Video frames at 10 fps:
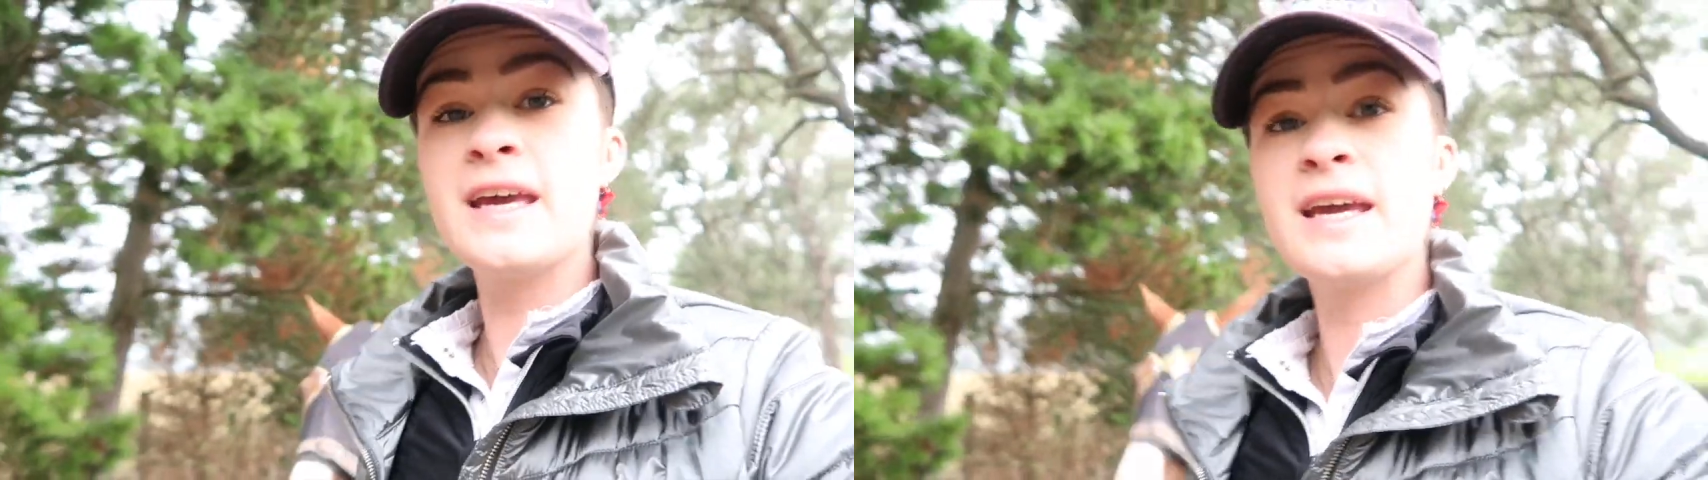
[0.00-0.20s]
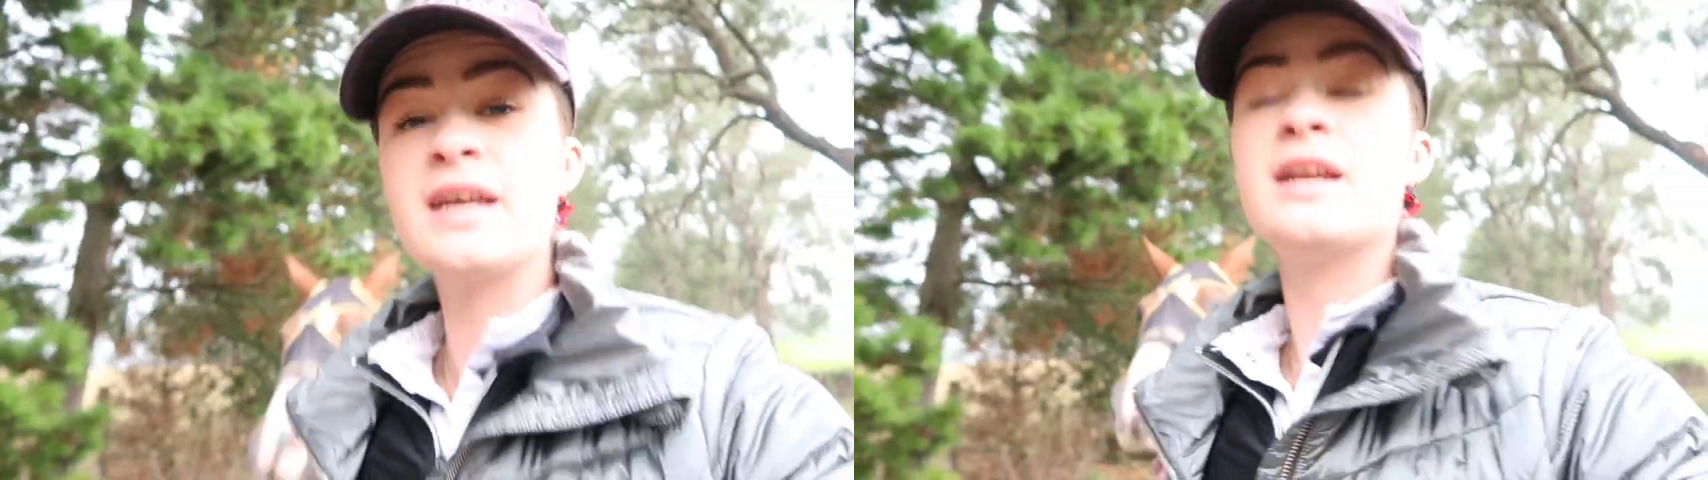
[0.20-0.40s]

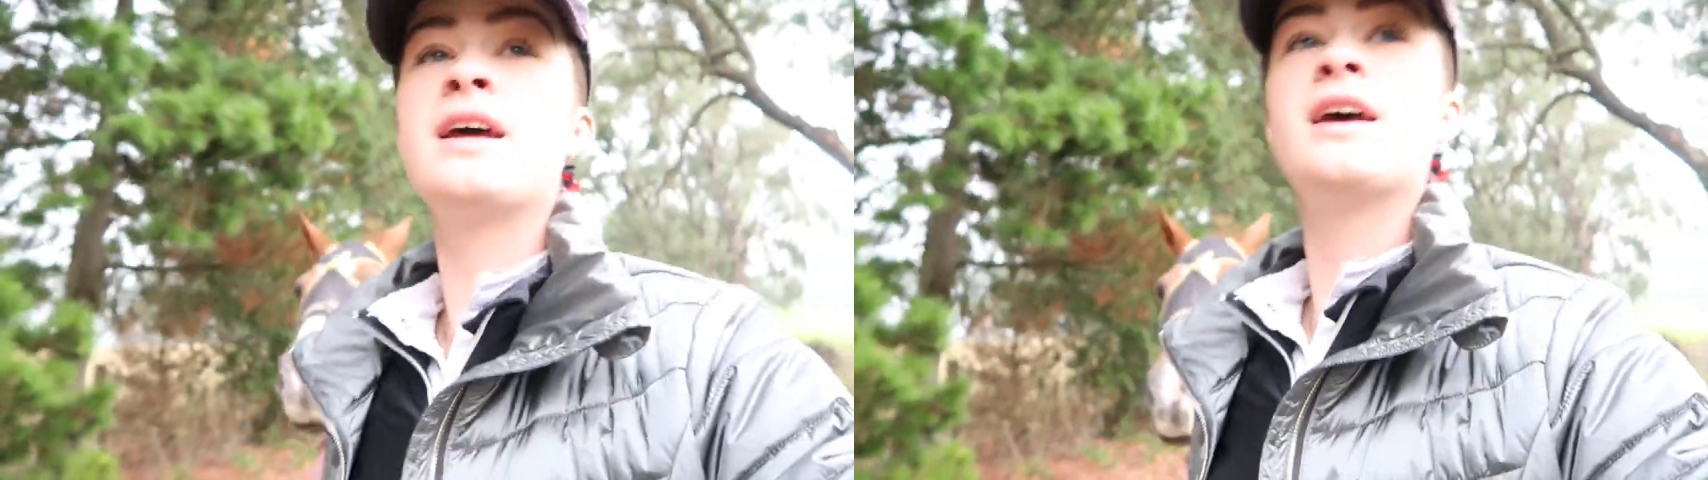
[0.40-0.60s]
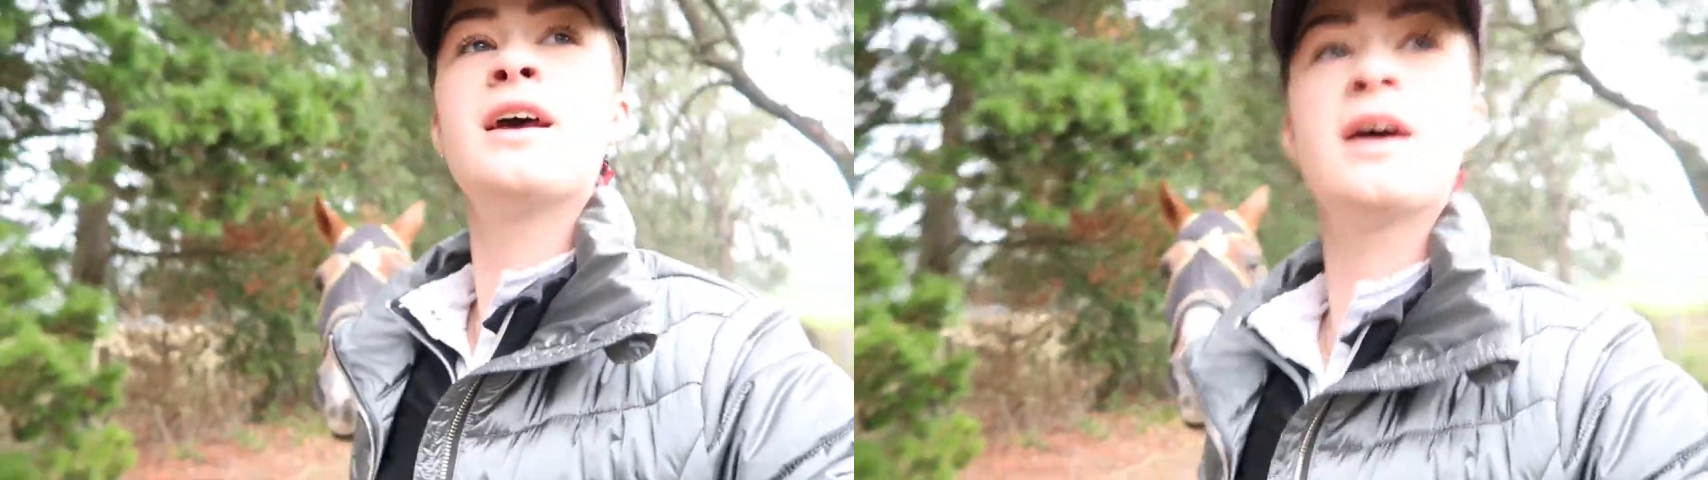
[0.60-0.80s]
feed
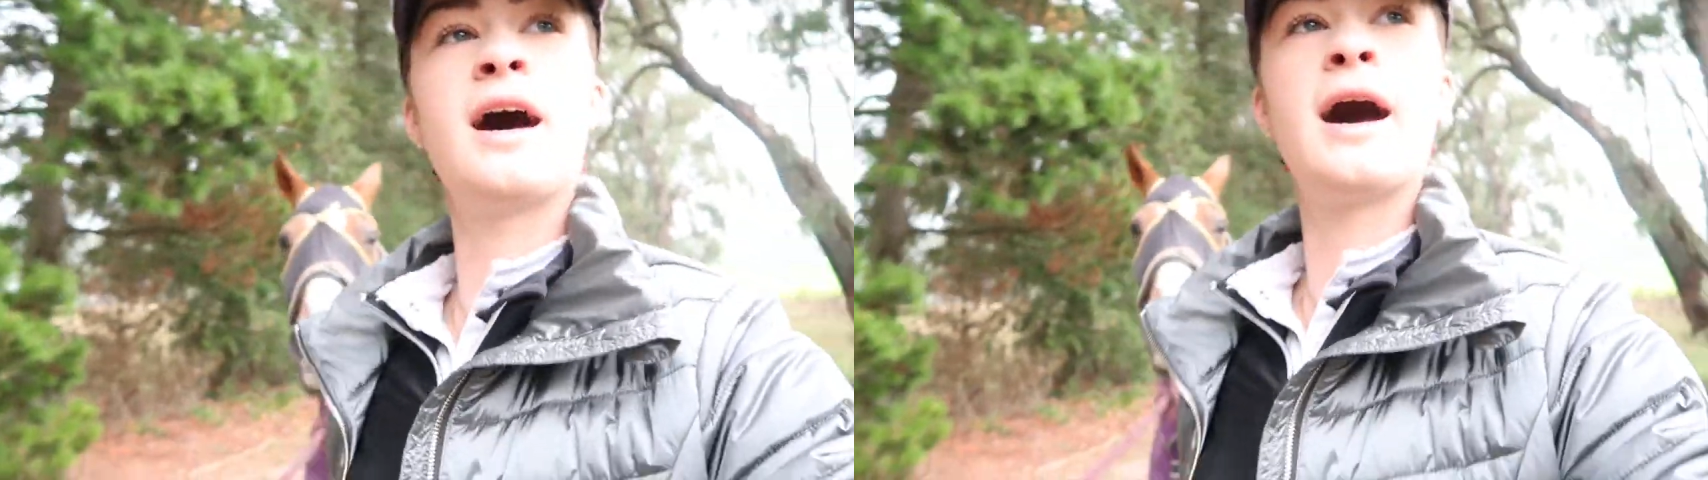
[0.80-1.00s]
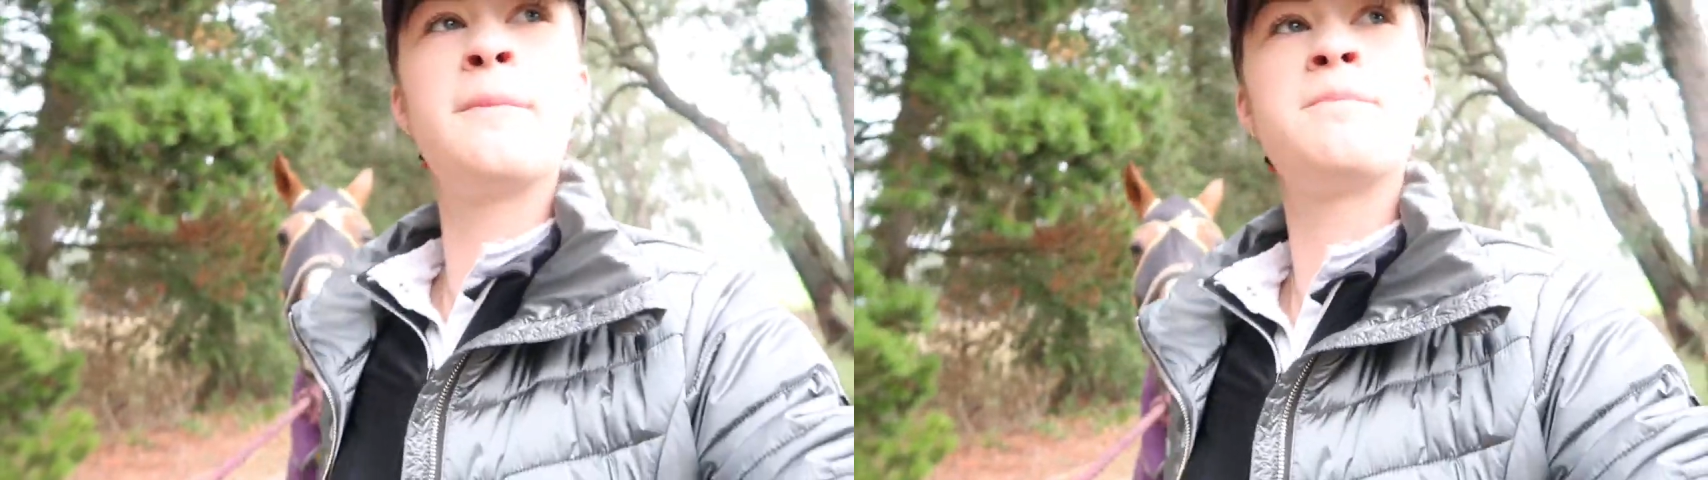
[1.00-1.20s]

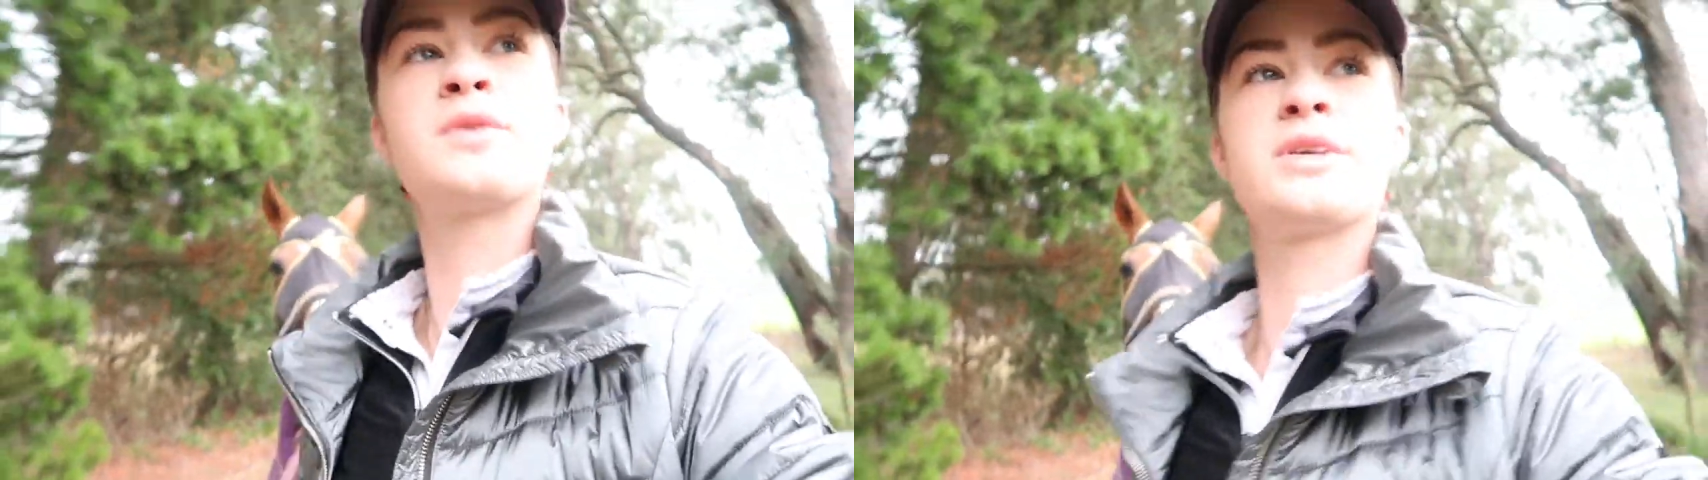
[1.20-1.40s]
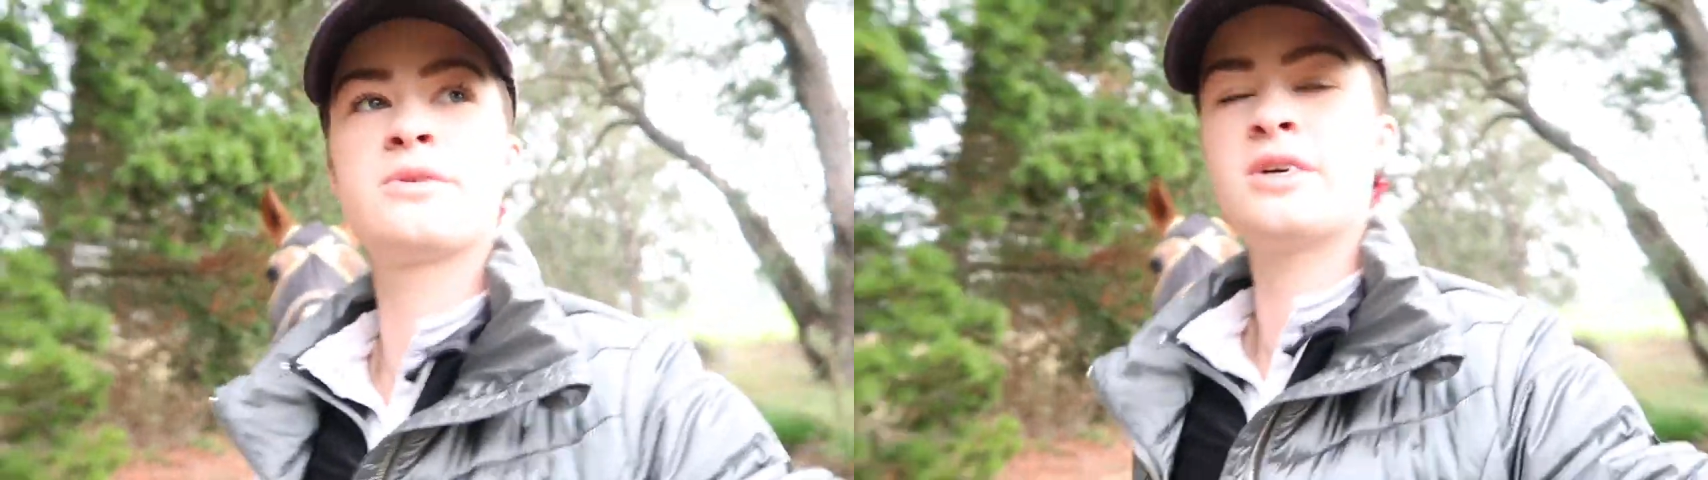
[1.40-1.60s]
because um,